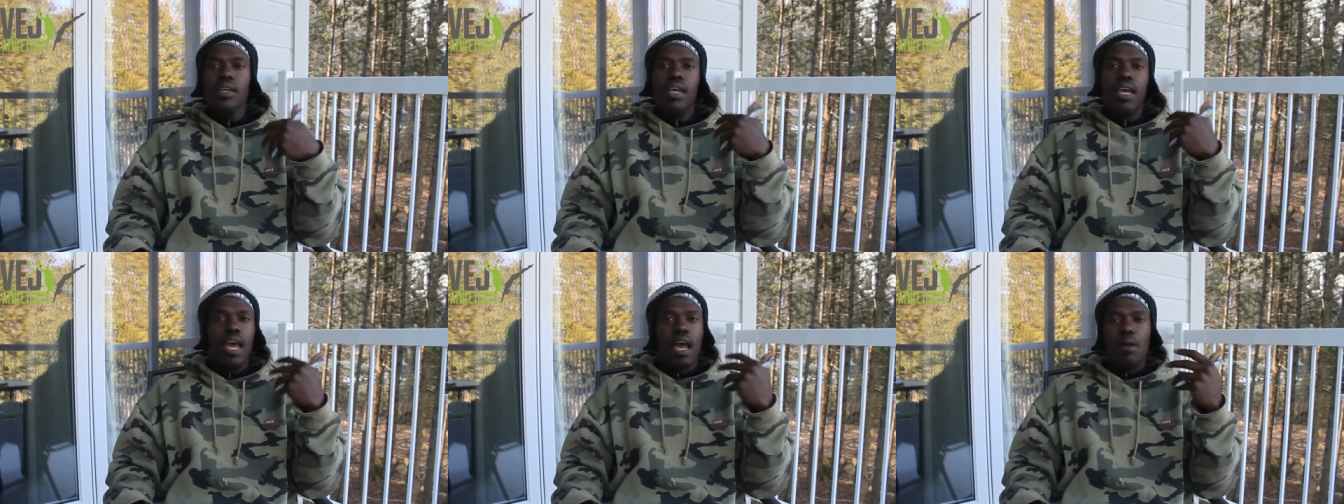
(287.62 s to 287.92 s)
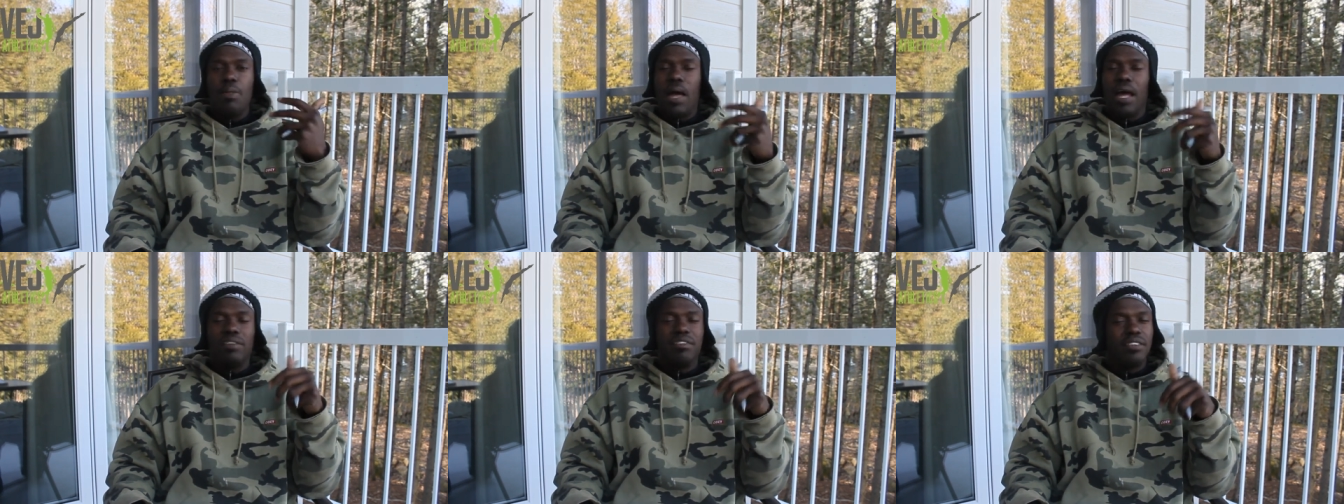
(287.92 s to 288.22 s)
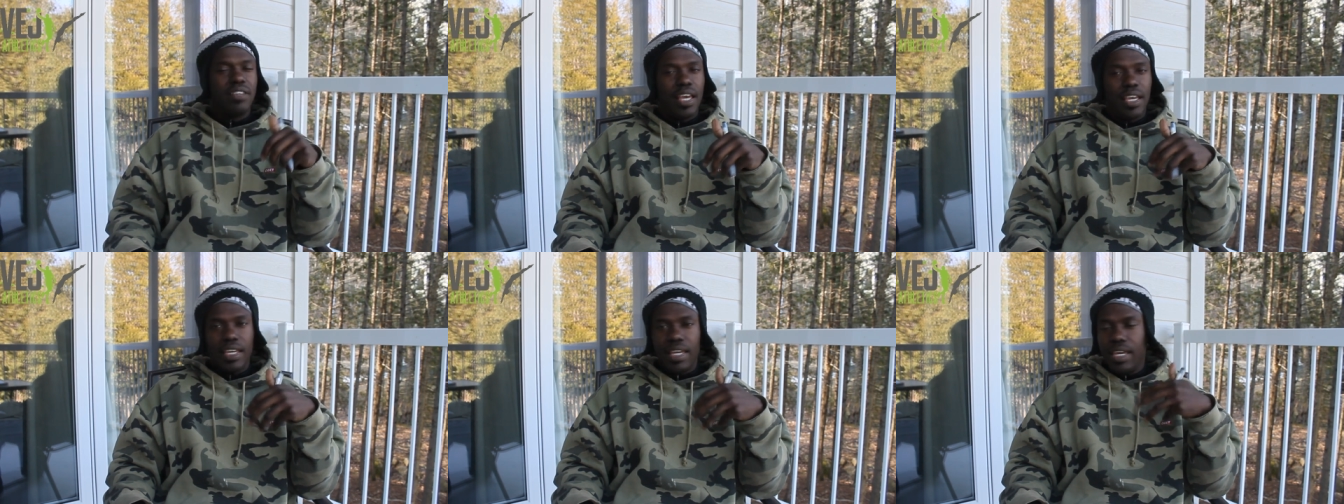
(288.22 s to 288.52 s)
and that's
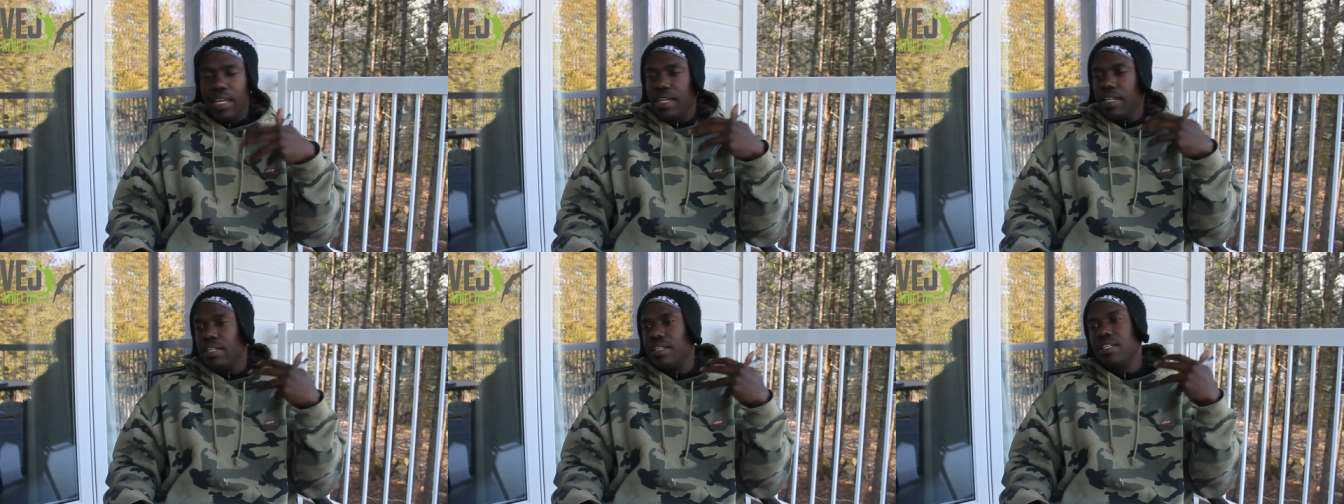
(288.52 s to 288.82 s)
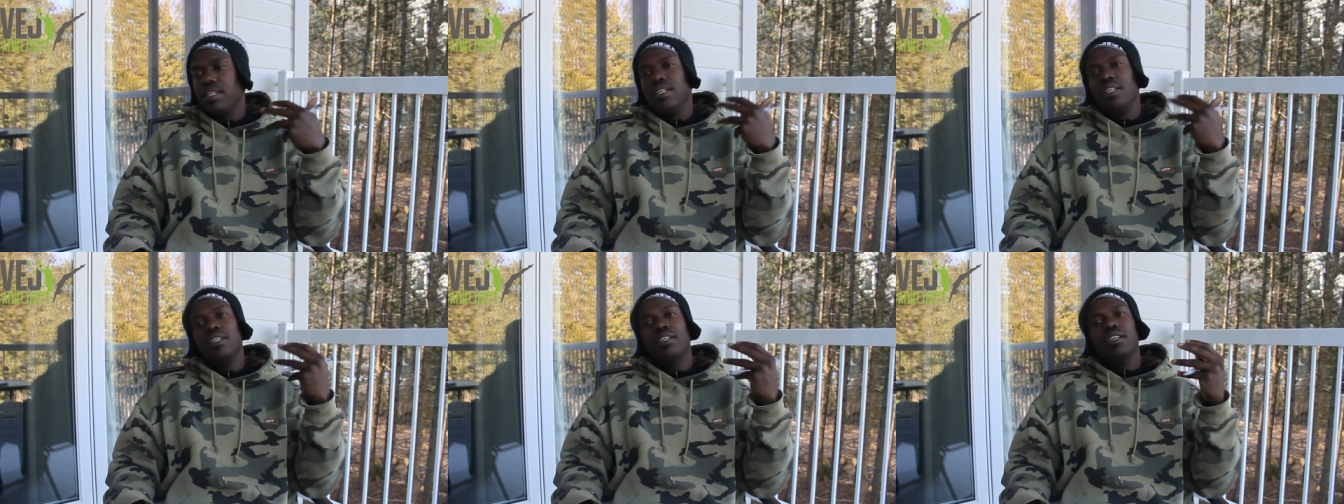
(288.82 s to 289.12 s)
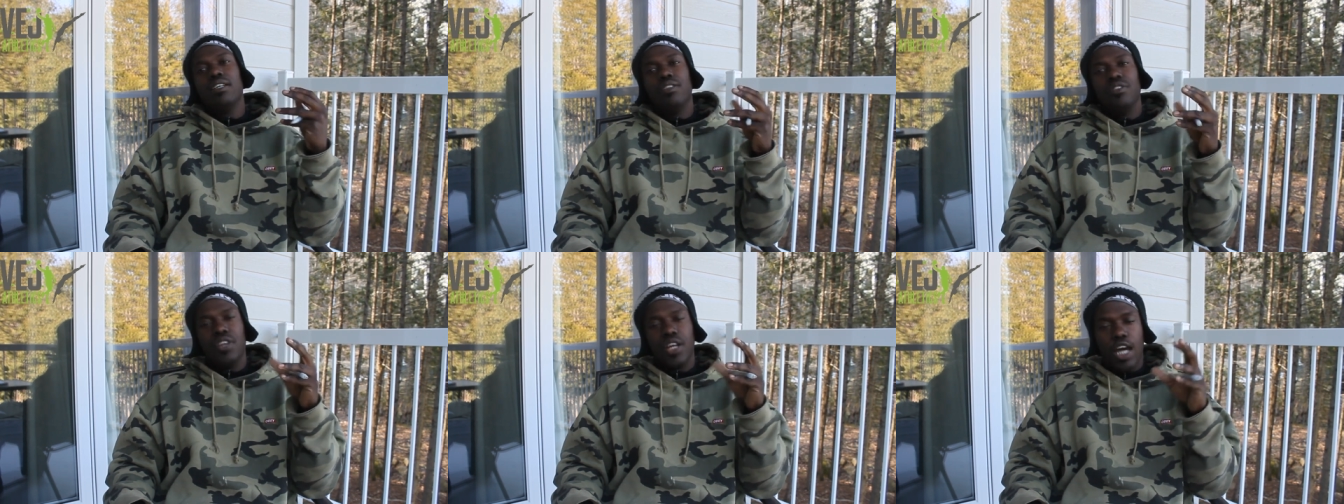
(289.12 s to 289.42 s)
taking
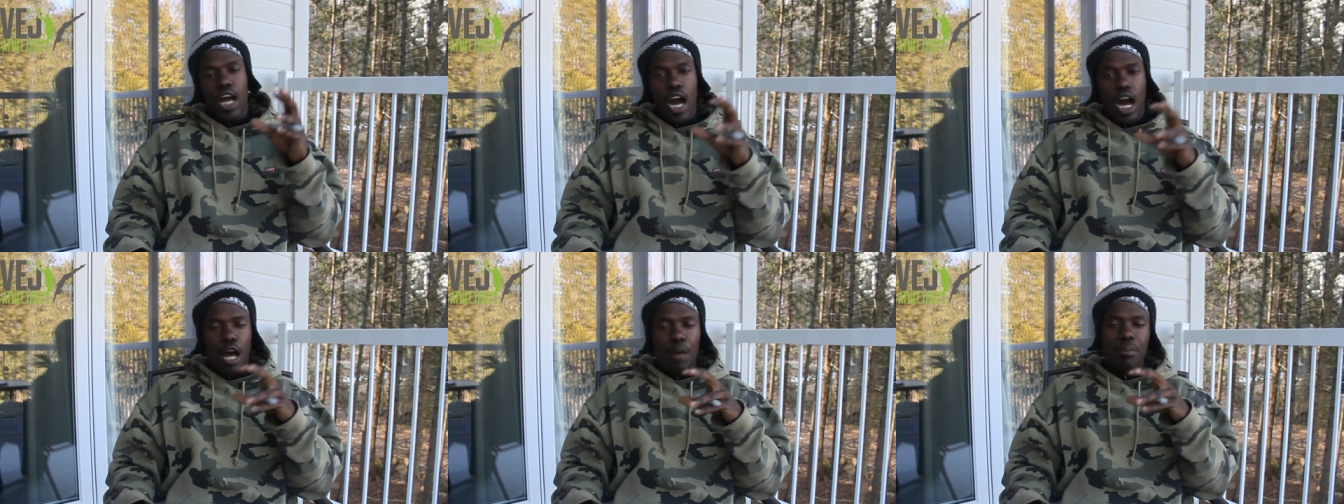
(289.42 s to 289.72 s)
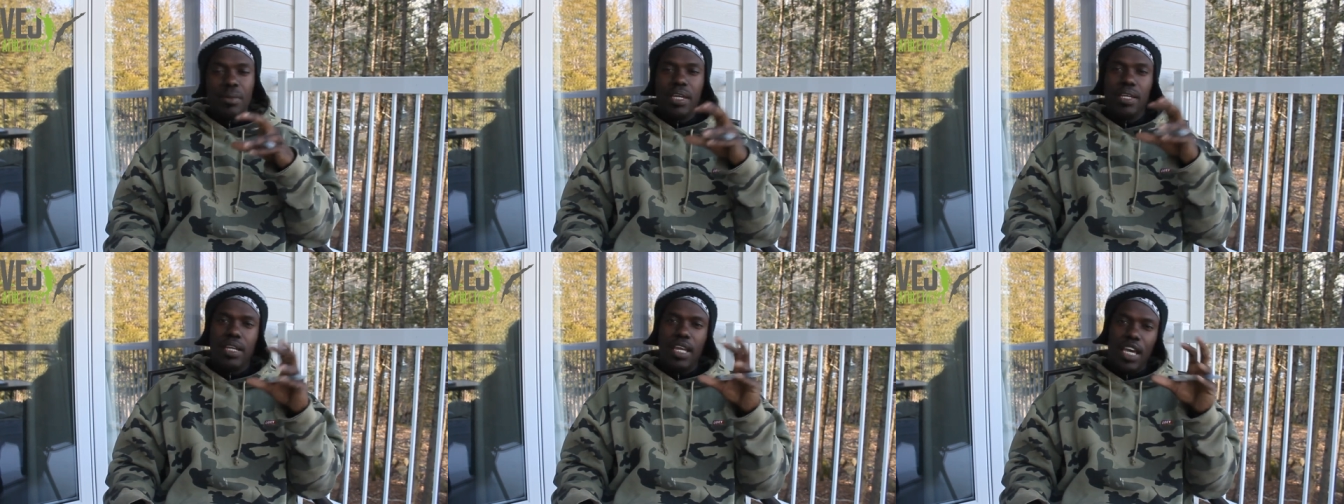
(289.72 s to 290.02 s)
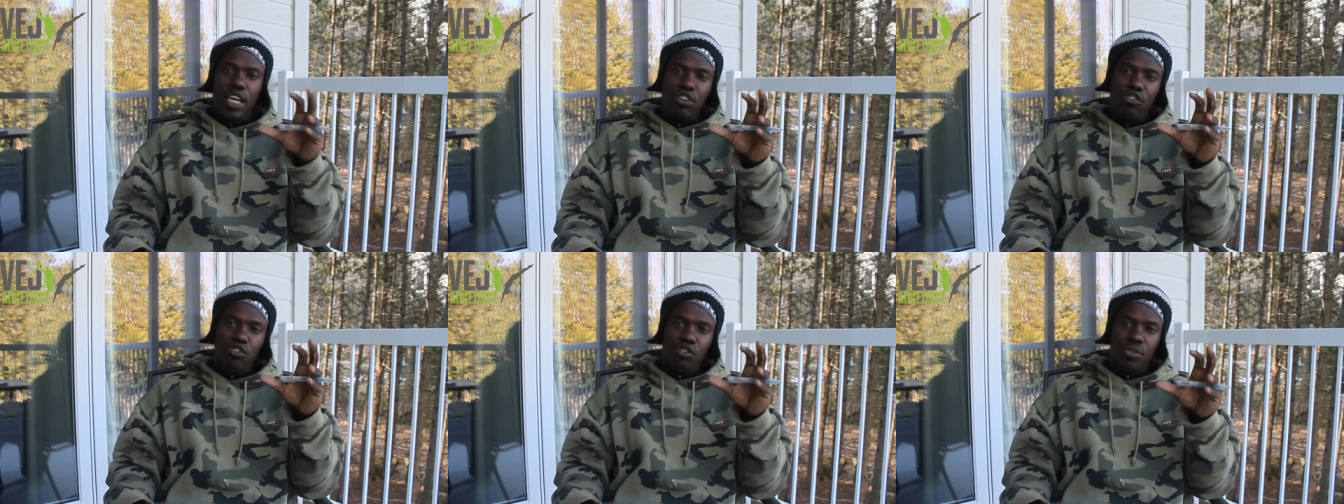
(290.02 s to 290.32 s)
the common
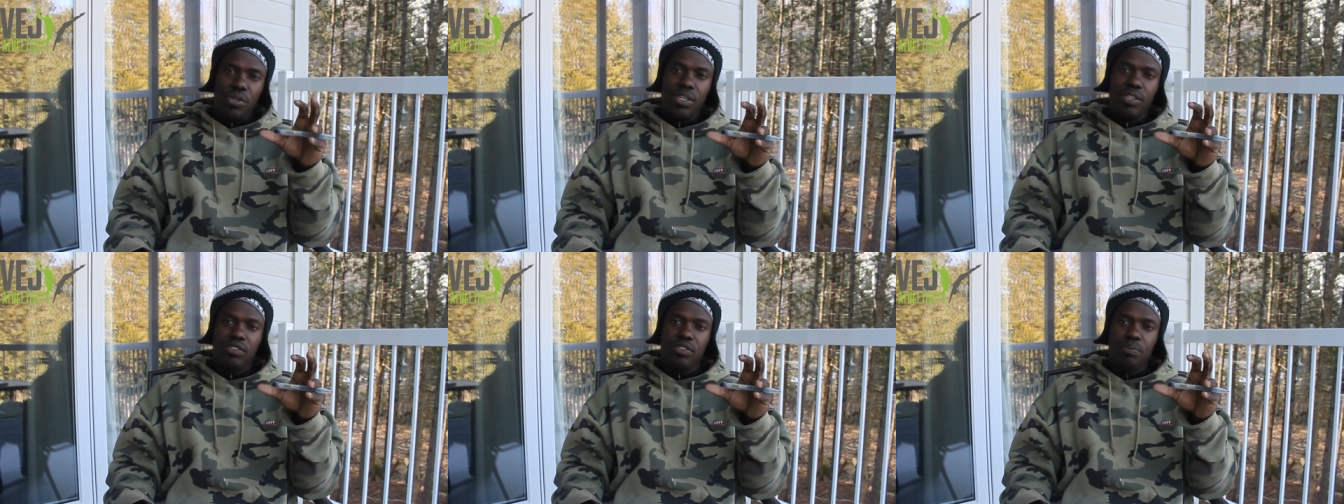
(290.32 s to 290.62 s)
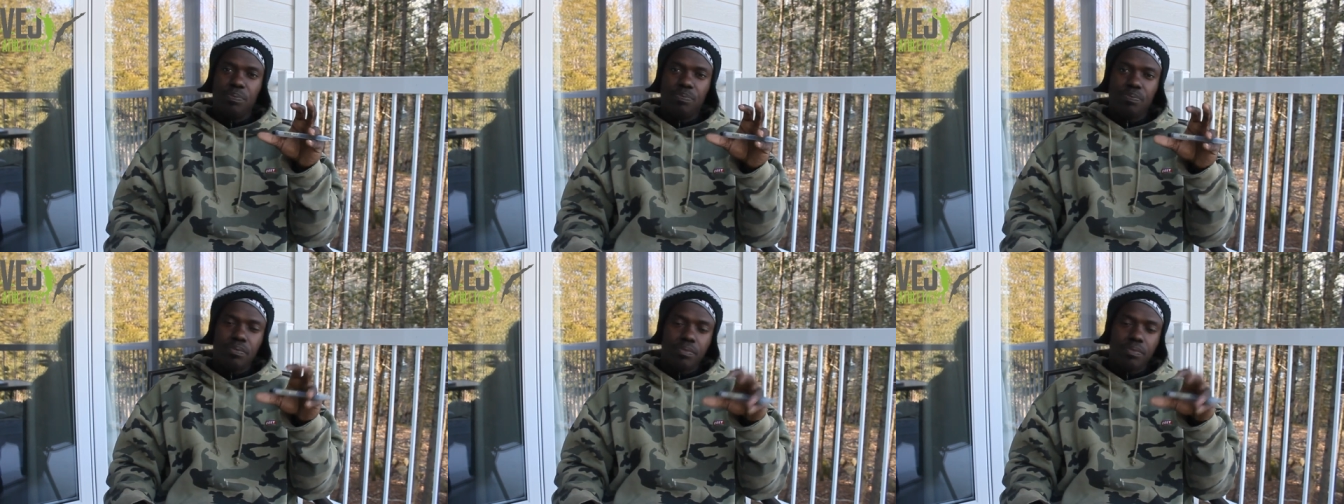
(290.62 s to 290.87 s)
injuries